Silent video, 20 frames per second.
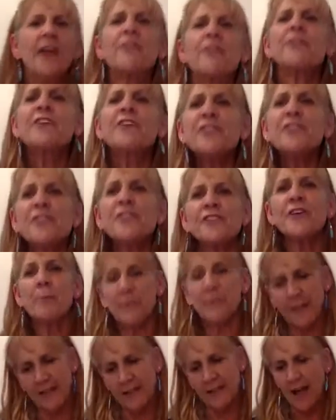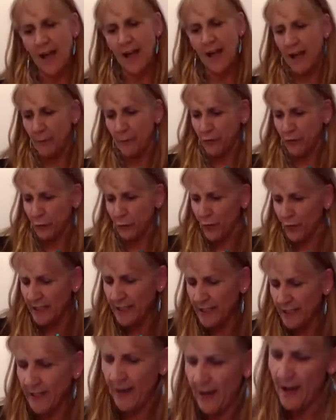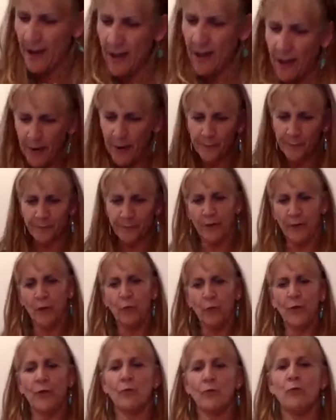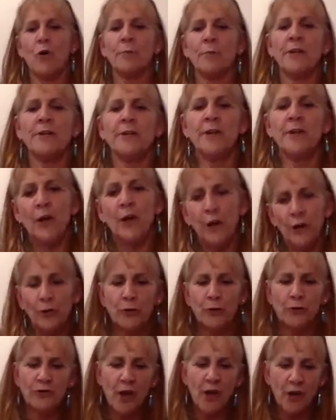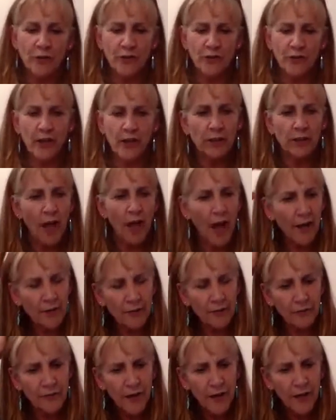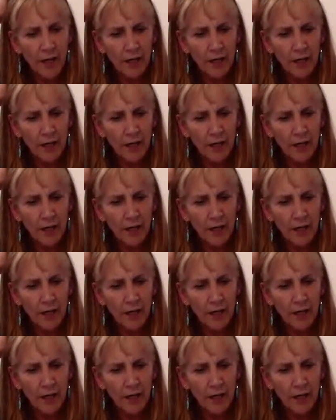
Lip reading: This is something I was working with a woman who does a lot of